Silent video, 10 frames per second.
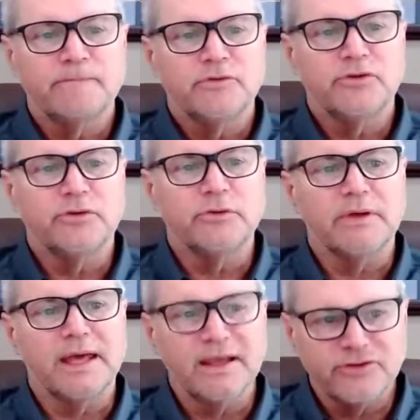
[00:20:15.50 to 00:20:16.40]

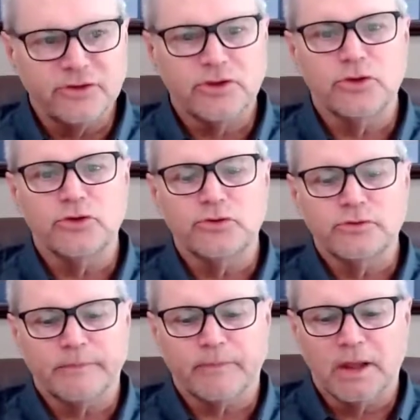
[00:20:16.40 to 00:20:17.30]
to
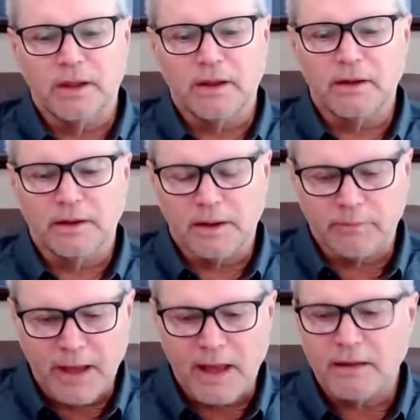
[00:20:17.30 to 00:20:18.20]
execute,
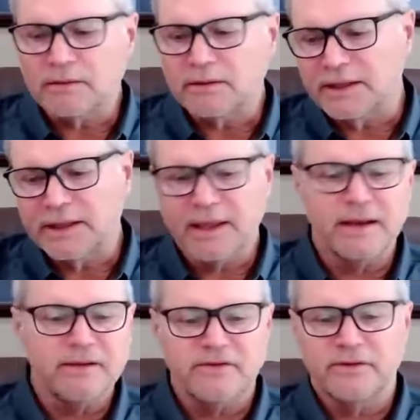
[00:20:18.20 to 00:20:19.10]
compile, link
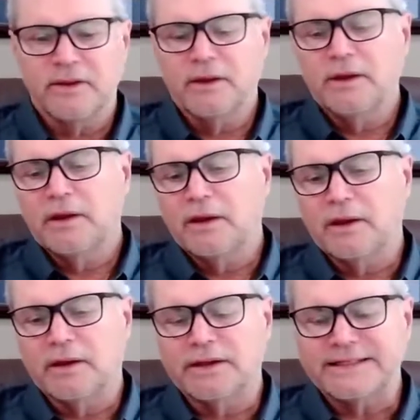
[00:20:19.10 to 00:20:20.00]
edits,
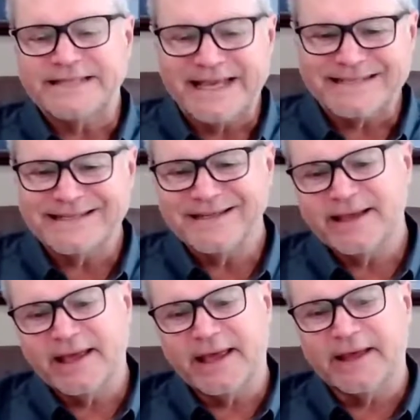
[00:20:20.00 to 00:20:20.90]

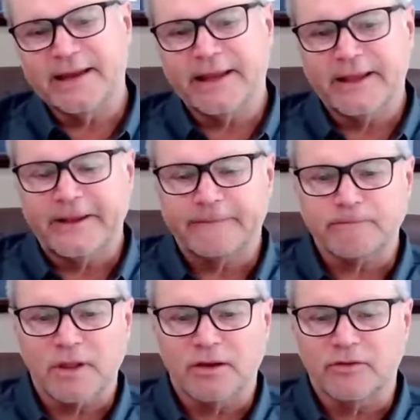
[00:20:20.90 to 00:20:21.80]
testing at a
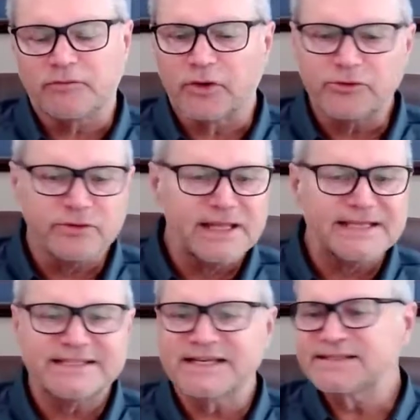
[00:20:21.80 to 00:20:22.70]

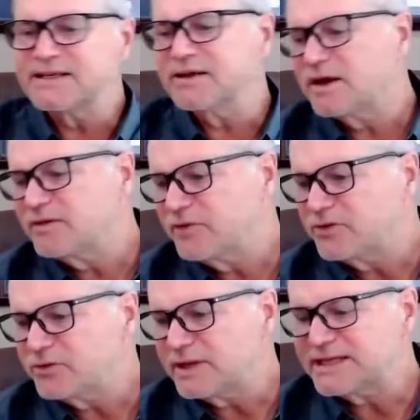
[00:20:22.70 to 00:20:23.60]
virtualized testing,
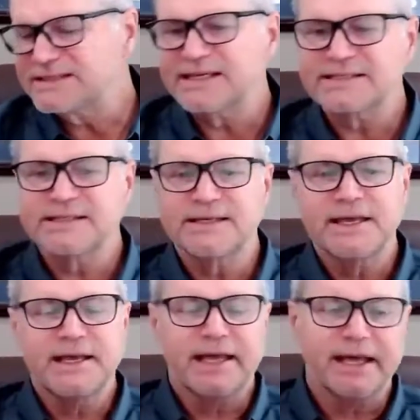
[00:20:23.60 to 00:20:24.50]
non-virtualized
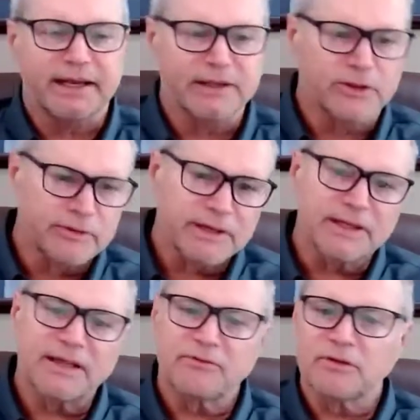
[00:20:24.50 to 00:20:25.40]
testing, at a
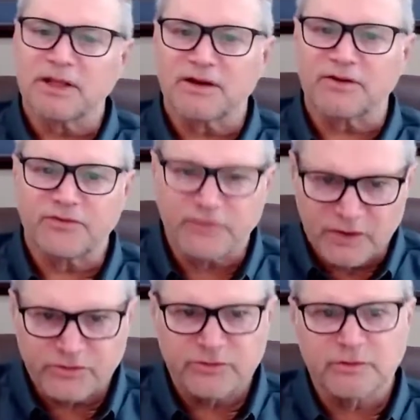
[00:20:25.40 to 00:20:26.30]
unit level, at a
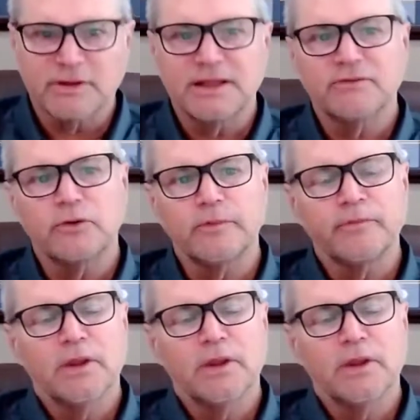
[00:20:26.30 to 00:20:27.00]
functional level,